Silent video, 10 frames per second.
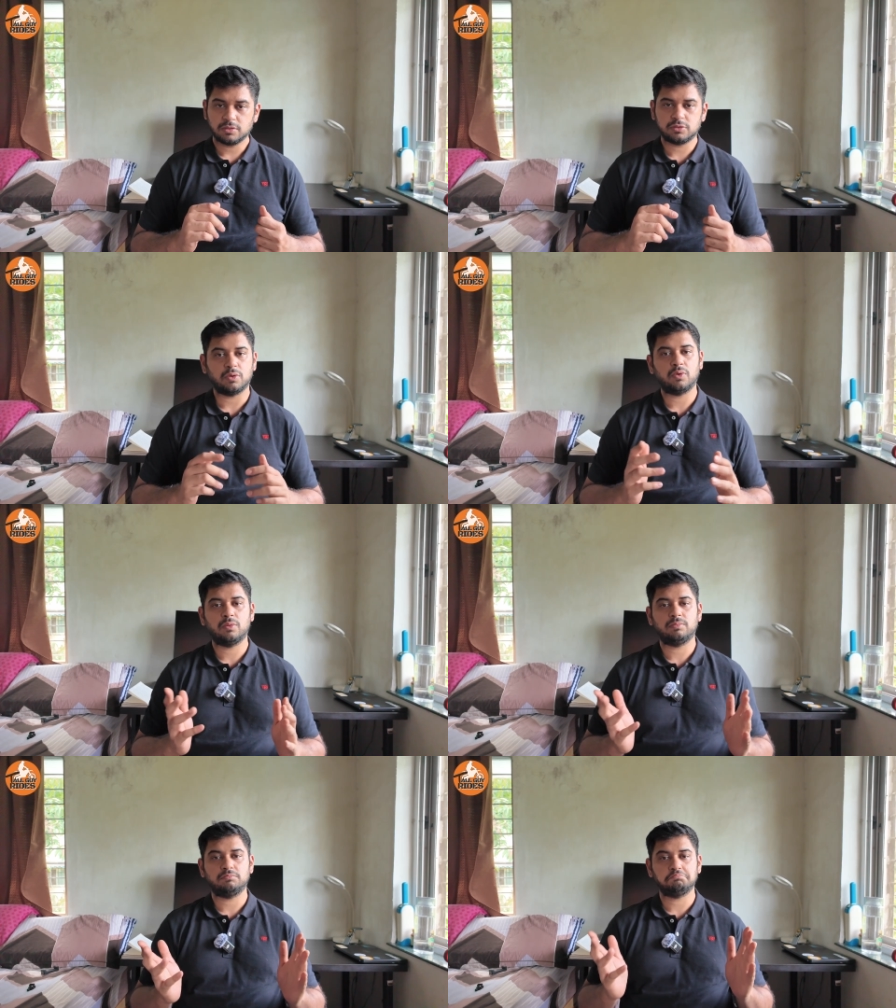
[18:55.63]

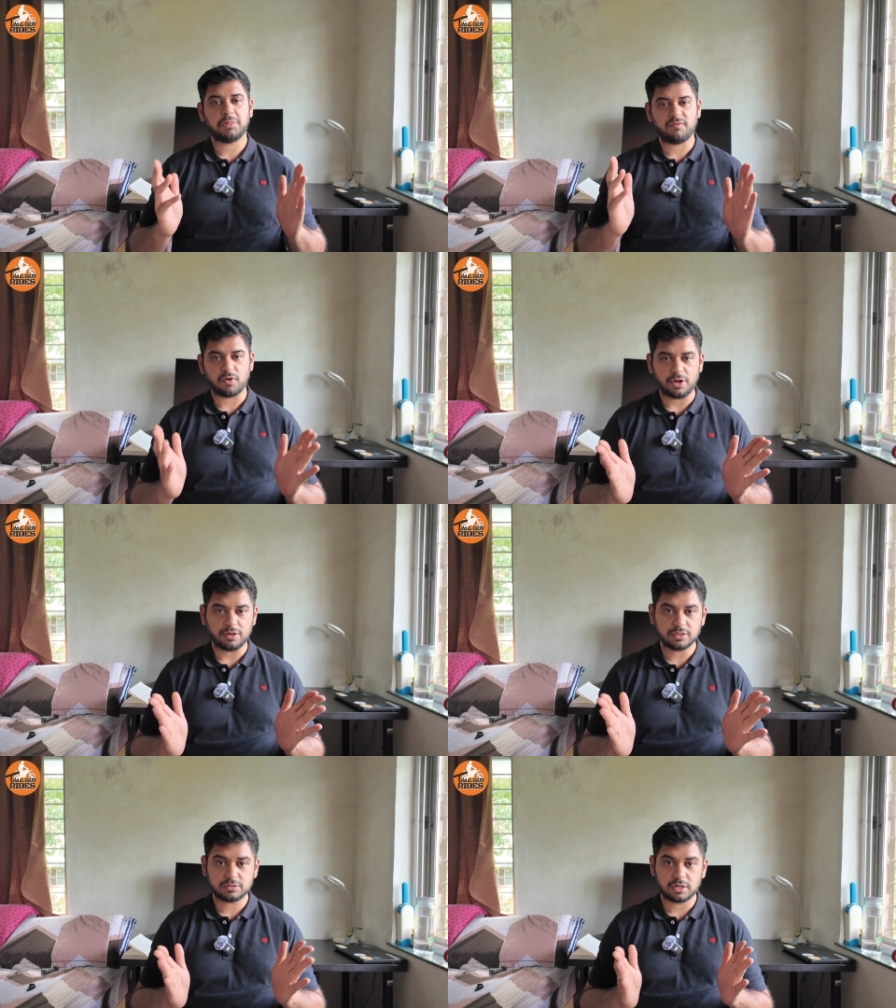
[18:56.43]
So if you're
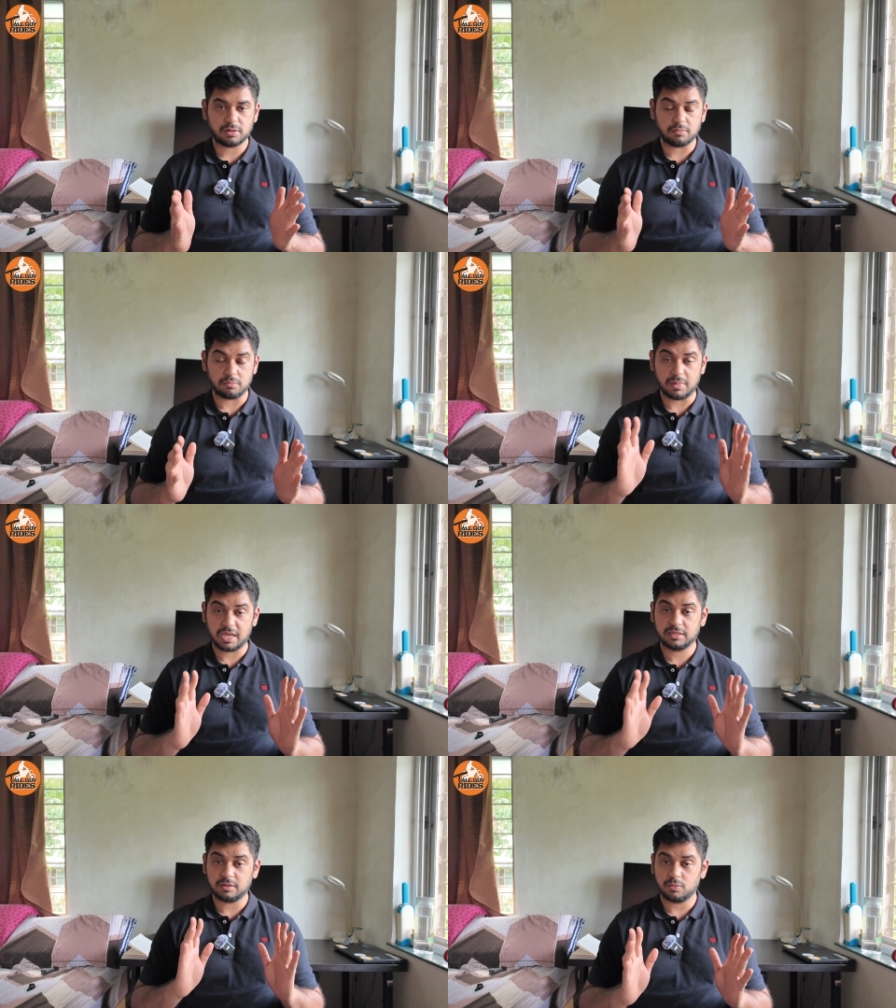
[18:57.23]
interested,
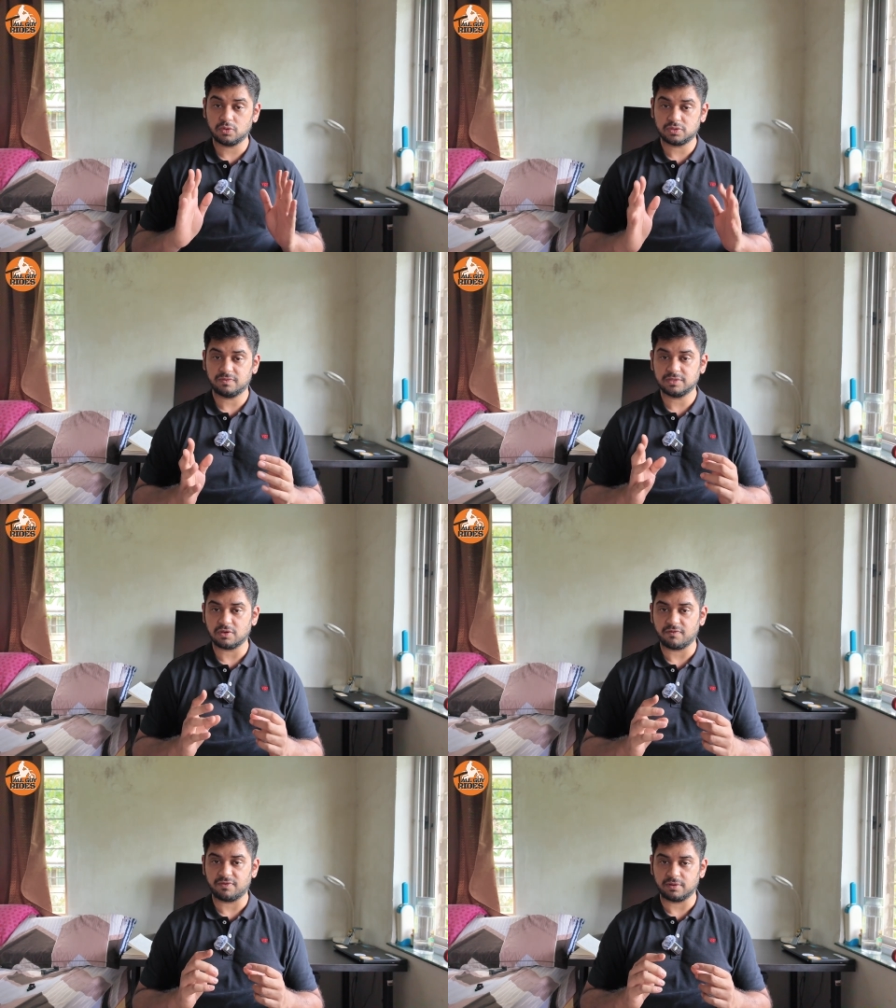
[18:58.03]
make the most of
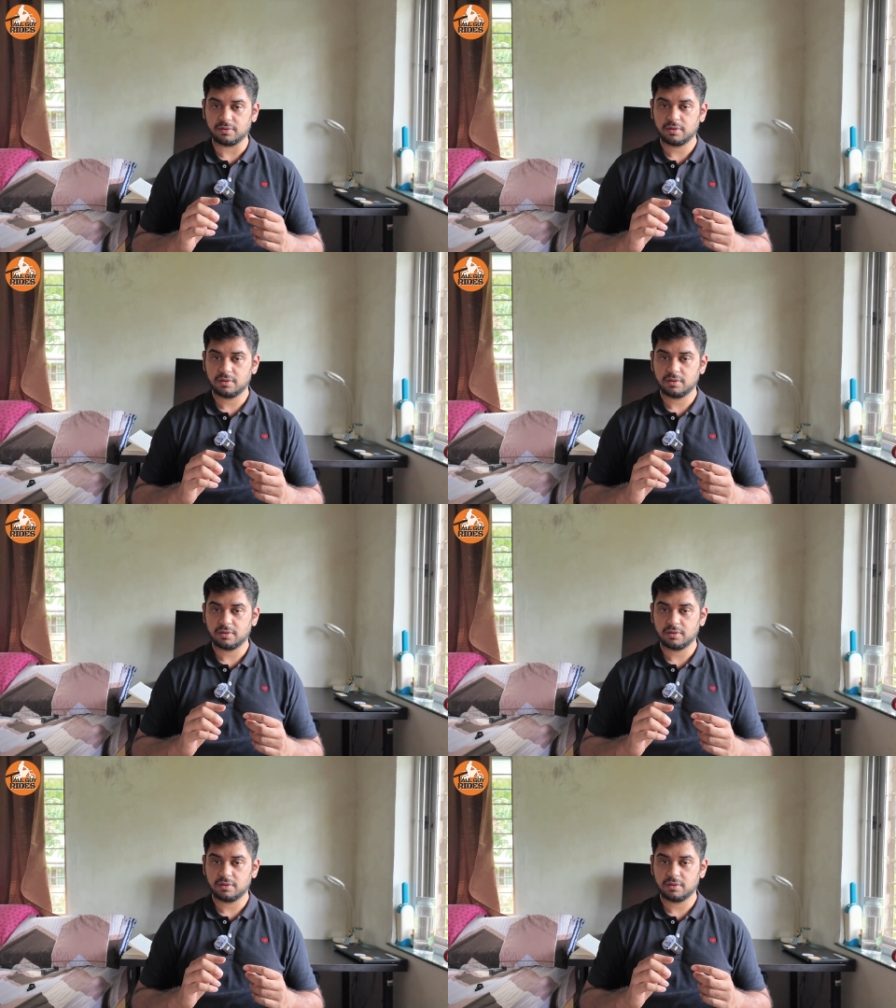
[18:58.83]
this offer.